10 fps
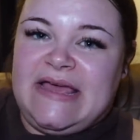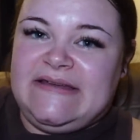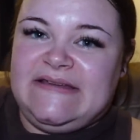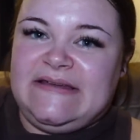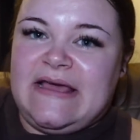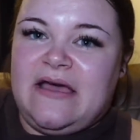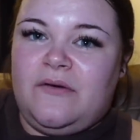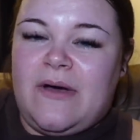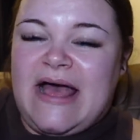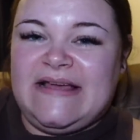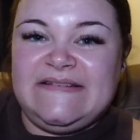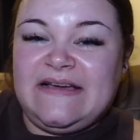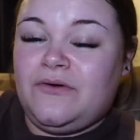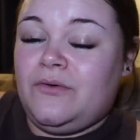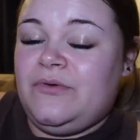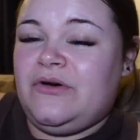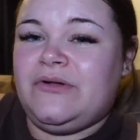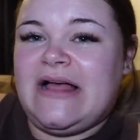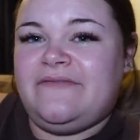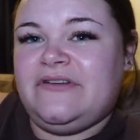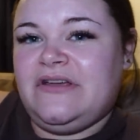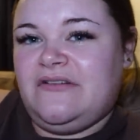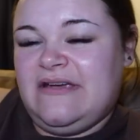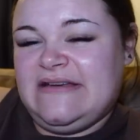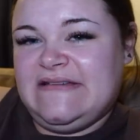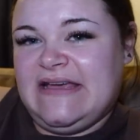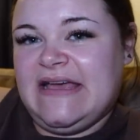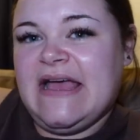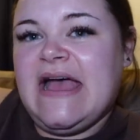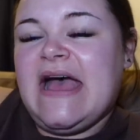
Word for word: end it now and I hope you're all having a great day